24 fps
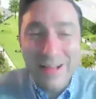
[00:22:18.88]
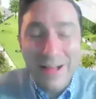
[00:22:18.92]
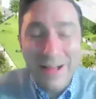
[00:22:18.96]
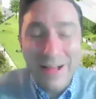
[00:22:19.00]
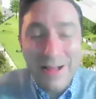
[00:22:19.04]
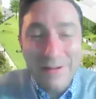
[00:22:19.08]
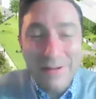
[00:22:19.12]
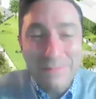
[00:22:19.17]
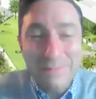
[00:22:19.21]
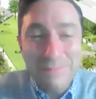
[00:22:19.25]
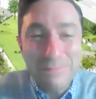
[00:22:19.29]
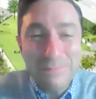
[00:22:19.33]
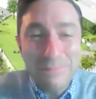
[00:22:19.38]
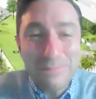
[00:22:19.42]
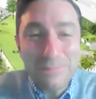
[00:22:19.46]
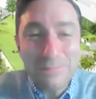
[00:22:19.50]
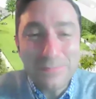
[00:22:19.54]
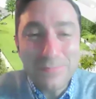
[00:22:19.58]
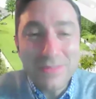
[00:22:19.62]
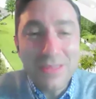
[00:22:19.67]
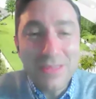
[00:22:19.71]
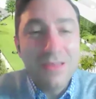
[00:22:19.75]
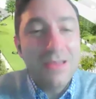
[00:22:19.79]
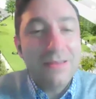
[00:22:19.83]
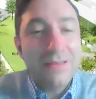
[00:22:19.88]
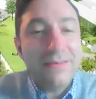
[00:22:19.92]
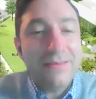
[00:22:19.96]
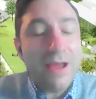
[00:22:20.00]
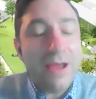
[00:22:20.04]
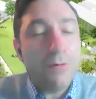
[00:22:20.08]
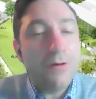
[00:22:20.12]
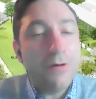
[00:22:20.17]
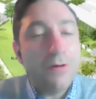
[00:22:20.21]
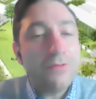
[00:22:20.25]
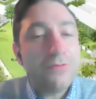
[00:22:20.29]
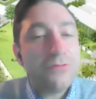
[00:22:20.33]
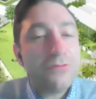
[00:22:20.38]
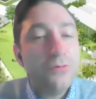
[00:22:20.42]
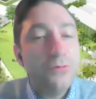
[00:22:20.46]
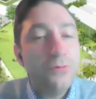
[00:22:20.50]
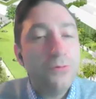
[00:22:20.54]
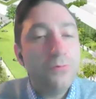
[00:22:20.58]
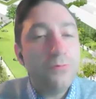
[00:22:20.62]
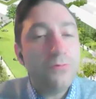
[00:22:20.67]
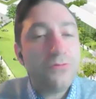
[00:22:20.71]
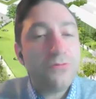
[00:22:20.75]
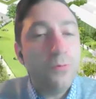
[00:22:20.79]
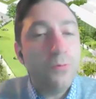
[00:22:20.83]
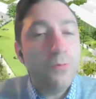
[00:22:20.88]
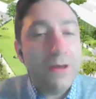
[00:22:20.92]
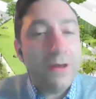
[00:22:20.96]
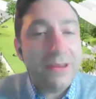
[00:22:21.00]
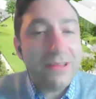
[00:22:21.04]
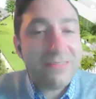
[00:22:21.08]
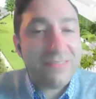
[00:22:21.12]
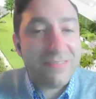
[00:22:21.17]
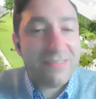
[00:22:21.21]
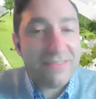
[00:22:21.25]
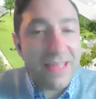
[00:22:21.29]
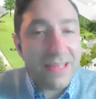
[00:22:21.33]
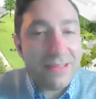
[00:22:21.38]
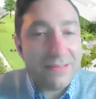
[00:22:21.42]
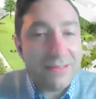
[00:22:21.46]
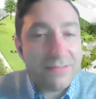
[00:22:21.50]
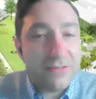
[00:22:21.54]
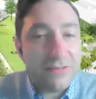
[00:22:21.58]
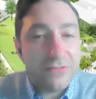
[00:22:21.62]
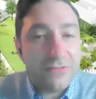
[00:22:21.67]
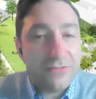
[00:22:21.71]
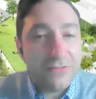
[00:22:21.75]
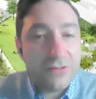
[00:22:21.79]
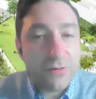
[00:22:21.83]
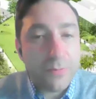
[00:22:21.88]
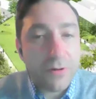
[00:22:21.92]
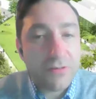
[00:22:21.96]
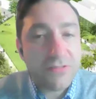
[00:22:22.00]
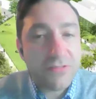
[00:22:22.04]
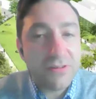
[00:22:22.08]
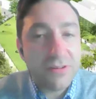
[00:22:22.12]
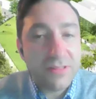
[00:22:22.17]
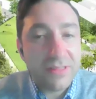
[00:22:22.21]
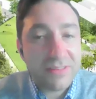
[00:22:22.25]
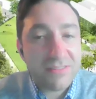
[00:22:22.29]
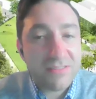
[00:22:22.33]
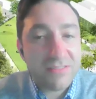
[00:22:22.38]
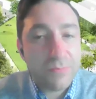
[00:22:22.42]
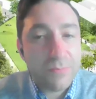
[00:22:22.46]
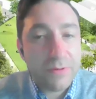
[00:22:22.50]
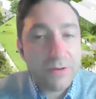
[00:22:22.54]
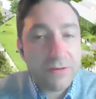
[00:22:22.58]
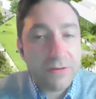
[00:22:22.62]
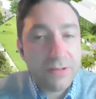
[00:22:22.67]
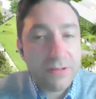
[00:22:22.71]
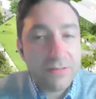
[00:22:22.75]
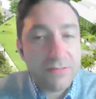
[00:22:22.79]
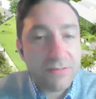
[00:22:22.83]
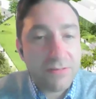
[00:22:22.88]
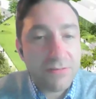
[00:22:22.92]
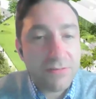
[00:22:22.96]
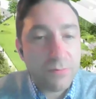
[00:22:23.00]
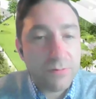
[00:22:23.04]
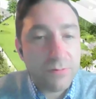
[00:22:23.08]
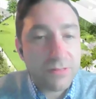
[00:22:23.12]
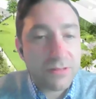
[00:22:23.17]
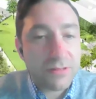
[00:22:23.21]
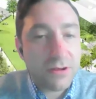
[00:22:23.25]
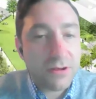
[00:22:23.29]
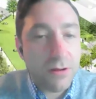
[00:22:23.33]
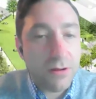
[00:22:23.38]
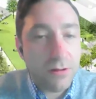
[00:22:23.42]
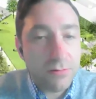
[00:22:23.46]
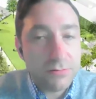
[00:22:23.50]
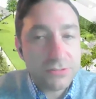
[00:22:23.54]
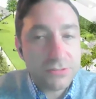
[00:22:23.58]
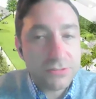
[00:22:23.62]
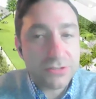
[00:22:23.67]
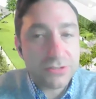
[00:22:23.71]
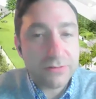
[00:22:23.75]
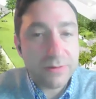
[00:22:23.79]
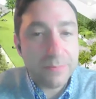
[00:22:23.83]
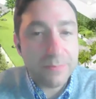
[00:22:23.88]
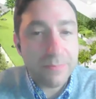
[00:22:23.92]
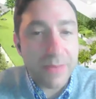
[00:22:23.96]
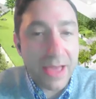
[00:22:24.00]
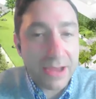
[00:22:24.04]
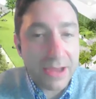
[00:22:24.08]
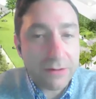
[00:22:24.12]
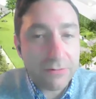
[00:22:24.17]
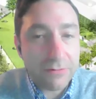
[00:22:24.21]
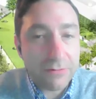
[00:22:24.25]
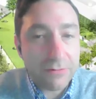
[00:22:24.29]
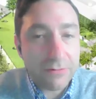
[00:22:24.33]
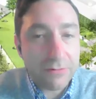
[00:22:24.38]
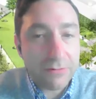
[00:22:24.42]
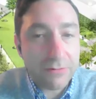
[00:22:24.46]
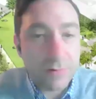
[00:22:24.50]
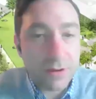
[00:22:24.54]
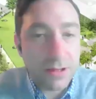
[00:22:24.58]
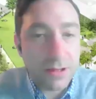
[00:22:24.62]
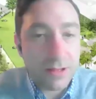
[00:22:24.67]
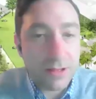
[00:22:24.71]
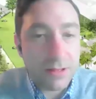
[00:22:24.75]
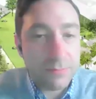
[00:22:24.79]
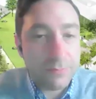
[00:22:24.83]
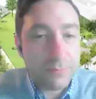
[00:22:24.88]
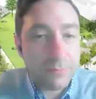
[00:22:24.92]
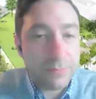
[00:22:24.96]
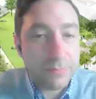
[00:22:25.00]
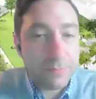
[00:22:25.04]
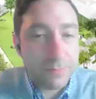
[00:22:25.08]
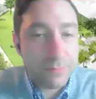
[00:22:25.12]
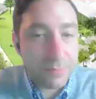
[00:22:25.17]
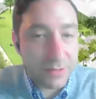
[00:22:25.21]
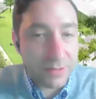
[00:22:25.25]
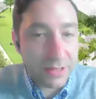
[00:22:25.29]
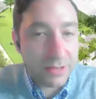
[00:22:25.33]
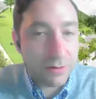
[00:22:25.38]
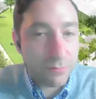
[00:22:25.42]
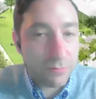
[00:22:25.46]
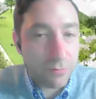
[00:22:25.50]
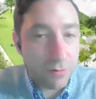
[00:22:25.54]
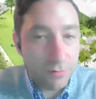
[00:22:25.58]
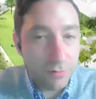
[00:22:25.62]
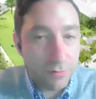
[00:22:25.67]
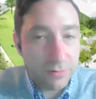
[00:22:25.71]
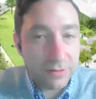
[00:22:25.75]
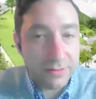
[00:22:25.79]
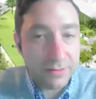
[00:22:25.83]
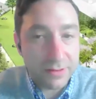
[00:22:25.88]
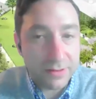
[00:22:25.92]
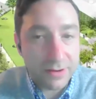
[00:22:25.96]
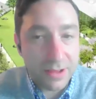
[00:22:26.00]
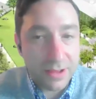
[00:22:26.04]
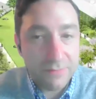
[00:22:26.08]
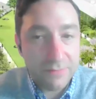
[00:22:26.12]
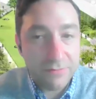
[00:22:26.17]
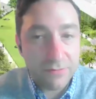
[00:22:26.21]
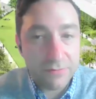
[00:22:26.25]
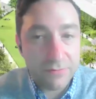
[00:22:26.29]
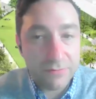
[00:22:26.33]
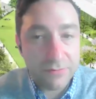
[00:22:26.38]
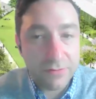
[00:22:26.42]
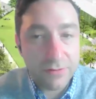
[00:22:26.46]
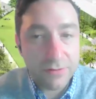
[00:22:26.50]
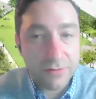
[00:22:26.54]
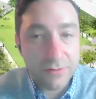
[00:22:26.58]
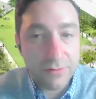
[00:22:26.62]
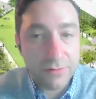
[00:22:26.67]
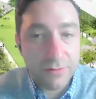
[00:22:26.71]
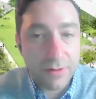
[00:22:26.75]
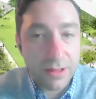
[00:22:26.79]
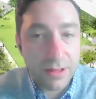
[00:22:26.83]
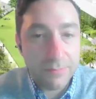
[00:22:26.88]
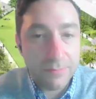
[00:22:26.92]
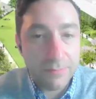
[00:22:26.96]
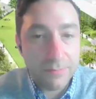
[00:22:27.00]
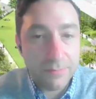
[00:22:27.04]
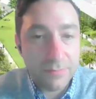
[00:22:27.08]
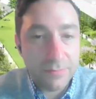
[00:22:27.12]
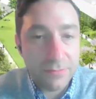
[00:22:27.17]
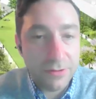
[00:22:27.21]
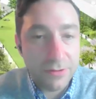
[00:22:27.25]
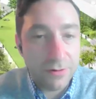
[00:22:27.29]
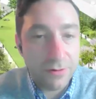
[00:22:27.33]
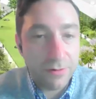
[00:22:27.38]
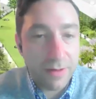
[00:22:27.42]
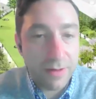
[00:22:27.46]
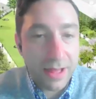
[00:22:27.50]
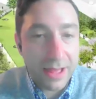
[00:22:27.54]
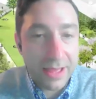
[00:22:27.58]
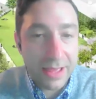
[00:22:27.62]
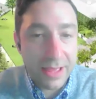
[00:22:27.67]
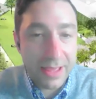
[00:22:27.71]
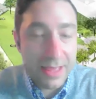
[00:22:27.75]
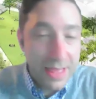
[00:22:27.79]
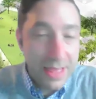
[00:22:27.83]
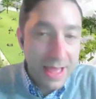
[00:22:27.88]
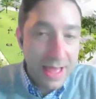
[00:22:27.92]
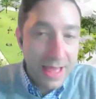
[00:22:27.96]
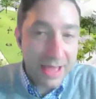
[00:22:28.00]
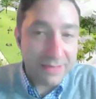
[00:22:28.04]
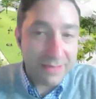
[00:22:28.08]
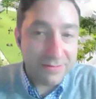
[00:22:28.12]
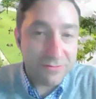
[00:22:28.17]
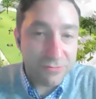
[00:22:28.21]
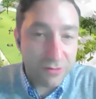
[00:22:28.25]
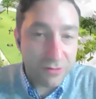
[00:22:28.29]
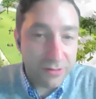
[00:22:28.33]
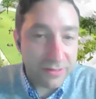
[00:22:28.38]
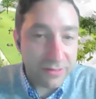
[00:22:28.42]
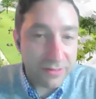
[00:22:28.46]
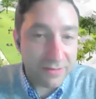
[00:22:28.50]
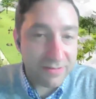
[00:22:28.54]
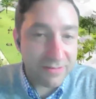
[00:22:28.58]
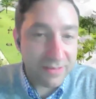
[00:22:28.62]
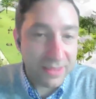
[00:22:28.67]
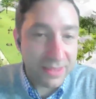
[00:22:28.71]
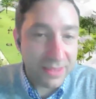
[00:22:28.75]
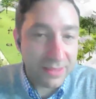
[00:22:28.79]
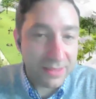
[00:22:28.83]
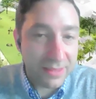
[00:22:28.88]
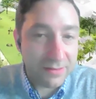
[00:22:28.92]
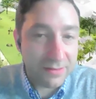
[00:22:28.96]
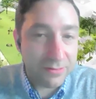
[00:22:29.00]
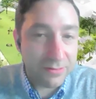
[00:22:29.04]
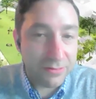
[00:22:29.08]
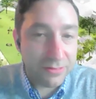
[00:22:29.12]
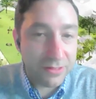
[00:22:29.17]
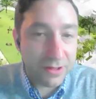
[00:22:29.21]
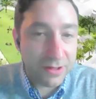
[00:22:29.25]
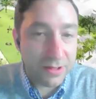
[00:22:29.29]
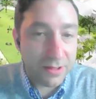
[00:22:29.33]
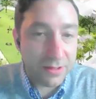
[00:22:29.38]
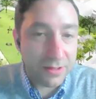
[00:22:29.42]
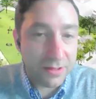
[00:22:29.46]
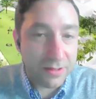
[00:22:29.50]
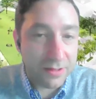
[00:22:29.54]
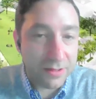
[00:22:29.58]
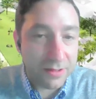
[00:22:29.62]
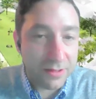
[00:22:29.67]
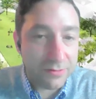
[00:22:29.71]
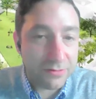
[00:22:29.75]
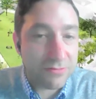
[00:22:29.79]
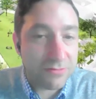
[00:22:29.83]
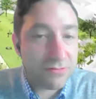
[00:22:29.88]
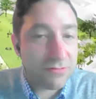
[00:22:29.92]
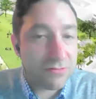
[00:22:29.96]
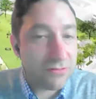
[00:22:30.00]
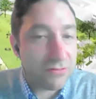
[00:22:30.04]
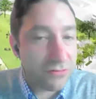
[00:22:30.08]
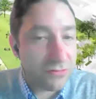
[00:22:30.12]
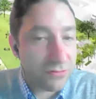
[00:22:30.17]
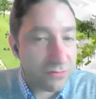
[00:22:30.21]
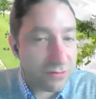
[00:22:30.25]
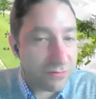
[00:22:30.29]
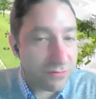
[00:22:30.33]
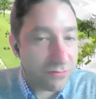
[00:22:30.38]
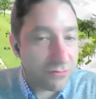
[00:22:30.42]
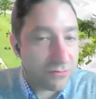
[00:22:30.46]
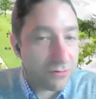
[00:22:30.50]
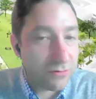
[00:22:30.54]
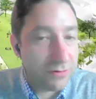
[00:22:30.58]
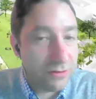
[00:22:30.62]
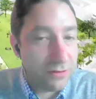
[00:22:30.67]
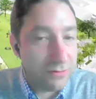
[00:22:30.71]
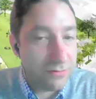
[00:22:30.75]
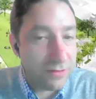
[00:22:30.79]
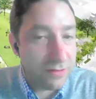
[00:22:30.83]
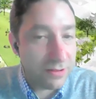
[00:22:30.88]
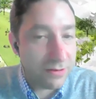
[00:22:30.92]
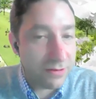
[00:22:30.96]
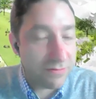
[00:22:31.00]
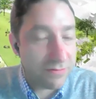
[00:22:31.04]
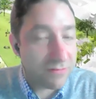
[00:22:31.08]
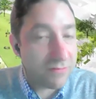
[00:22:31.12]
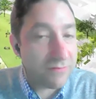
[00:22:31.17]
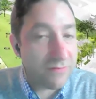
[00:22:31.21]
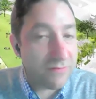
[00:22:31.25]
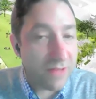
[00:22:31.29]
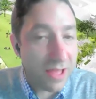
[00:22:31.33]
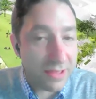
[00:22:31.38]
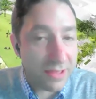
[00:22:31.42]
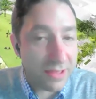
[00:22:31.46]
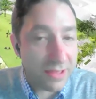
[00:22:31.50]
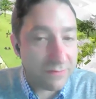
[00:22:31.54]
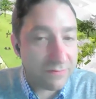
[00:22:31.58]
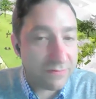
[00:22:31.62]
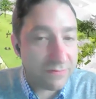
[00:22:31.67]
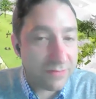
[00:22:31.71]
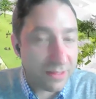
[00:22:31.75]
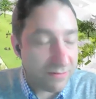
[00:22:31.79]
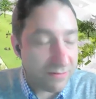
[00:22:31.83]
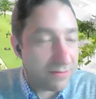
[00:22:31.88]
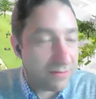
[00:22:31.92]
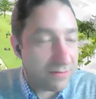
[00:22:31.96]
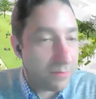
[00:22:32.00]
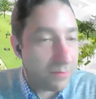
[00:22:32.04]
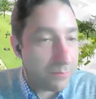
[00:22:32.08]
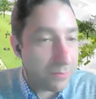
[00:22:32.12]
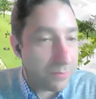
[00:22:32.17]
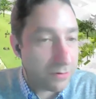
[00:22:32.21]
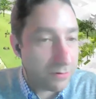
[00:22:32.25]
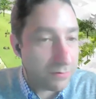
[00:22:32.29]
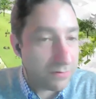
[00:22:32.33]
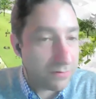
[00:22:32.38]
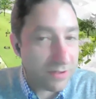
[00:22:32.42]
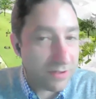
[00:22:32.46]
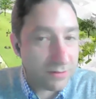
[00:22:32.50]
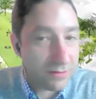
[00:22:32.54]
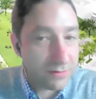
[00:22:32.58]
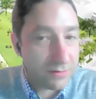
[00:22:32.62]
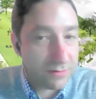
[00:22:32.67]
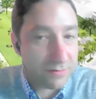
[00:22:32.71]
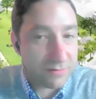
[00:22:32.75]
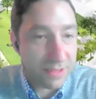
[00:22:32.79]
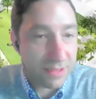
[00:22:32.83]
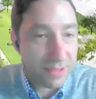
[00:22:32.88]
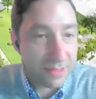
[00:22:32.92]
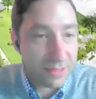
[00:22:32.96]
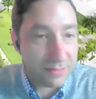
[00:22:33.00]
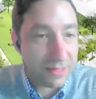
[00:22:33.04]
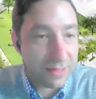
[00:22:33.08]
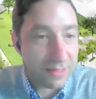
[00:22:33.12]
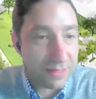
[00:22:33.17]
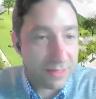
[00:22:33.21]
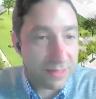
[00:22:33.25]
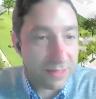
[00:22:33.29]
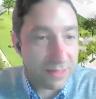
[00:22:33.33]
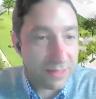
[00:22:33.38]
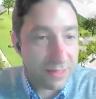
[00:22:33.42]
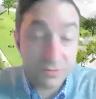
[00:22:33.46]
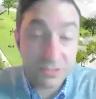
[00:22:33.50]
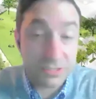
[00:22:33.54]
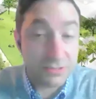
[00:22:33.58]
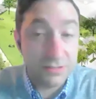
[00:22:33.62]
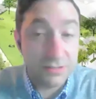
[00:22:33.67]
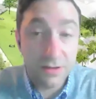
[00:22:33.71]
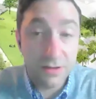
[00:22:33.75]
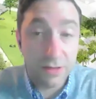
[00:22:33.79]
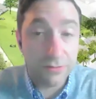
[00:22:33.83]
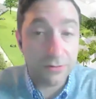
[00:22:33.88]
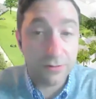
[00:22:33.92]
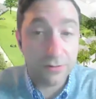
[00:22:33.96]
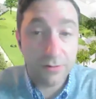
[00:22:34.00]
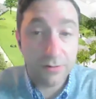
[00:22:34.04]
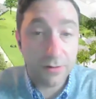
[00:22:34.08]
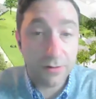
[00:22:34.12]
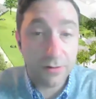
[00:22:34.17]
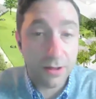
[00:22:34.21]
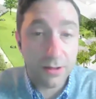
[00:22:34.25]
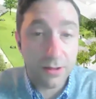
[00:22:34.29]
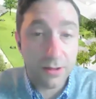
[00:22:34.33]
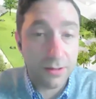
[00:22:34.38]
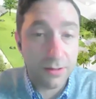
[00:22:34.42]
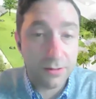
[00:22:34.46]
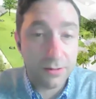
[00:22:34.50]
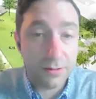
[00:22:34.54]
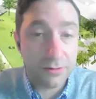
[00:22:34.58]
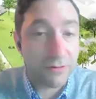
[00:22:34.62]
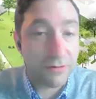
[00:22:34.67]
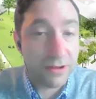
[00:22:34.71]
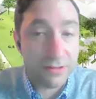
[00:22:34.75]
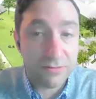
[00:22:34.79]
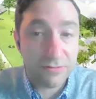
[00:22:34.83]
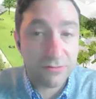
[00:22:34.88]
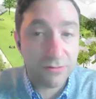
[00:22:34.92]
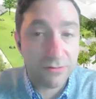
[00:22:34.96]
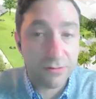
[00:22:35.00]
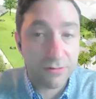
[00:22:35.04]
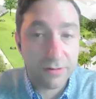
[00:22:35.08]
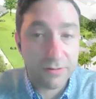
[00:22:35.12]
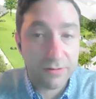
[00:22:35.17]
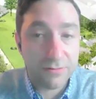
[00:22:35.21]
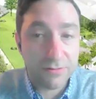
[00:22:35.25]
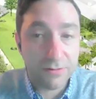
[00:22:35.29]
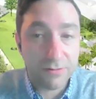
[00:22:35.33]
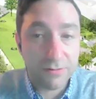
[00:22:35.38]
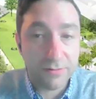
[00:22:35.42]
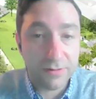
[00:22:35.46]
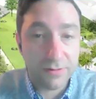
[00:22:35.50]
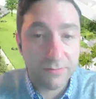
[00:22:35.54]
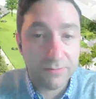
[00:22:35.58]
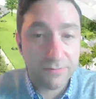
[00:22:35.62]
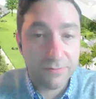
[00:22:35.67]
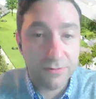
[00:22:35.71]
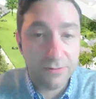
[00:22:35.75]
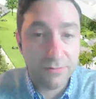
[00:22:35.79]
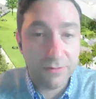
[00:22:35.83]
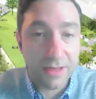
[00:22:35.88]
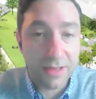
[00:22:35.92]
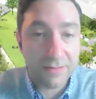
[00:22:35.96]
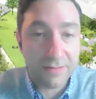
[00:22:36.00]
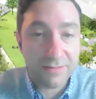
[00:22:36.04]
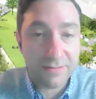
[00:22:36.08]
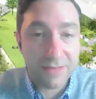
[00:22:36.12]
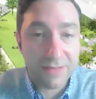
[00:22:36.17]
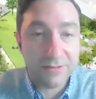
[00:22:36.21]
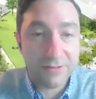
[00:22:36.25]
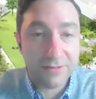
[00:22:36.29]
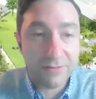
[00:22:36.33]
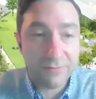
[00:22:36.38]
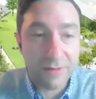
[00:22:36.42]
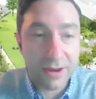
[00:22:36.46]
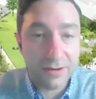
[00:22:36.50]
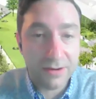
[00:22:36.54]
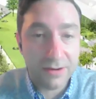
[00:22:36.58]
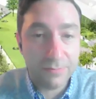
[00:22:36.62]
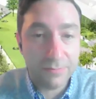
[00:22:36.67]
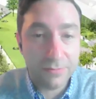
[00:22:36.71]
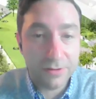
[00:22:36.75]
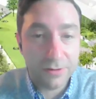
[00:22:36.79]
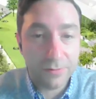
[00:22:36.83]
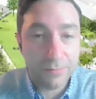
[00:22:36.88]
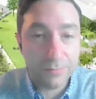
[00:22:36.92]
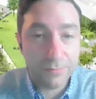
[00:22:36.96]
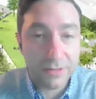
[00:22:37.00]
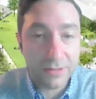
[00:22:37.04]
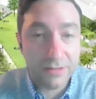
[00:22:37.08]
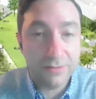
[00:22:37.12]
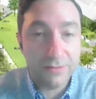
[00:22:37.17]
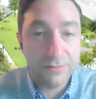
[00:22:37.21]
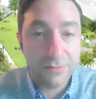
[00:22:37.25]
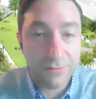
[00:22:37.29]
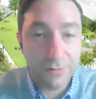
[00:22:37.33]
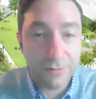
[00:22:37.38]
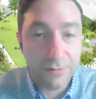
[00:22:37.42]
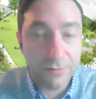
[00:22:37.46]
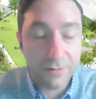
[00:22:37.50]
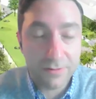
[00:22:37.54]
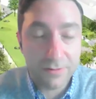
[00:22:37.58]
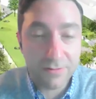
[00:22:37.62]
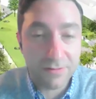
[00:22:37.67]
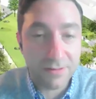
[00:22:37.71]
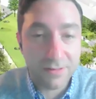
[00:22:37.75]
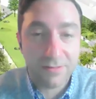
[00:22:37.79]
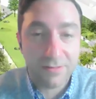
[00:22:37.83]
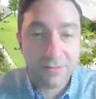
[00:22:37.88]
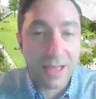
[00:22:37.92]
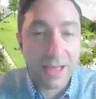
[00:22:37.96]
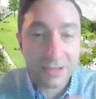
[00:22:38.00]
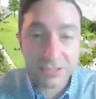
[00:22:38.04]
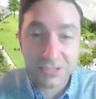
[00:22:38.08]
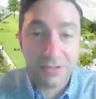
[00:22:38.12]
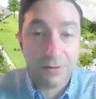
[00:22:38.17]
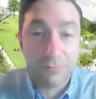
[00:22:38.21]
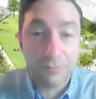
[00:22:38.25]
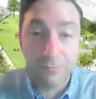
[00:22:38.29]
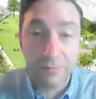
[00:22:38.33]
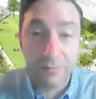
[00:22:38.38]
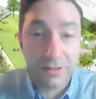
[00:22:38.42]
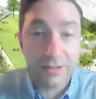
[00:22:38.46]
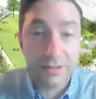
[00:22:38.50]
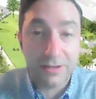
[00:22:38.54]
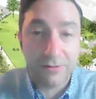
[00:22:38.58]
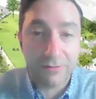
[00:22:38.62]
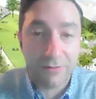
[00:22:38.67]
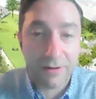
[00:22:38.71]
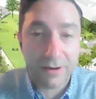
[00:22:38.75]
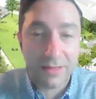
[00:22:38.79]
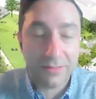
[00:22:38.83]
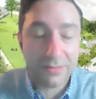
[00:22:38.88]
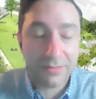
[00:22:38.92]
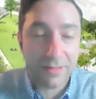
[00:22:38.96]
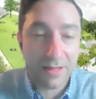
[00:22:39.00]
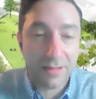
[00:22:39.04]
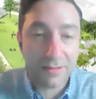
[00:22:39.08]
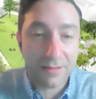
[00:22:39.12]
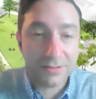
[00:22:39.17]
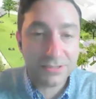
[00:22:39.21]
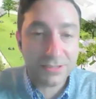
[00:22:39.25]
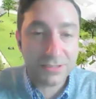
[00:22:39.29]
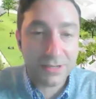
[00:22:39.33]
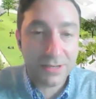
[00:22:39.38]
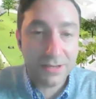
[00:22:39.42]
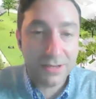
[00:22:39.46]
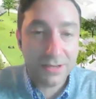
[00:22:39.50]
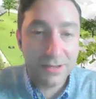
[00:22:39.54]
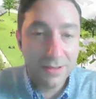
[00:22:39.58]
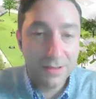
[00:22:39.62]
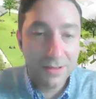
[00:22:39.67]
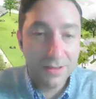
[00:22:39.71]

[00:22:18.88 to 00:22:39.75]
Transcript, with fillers: Um, now, to to what extent did your personal experiences with culture and background uh, play a role in the novel for you? Um, you know, I I saw this in the, the the the story you did, Survive, that's in the Burnt Tongues Anthology, which is another uh, great story. So if you guys haven't read it, you know, please do. It's it's actually a really great anthology.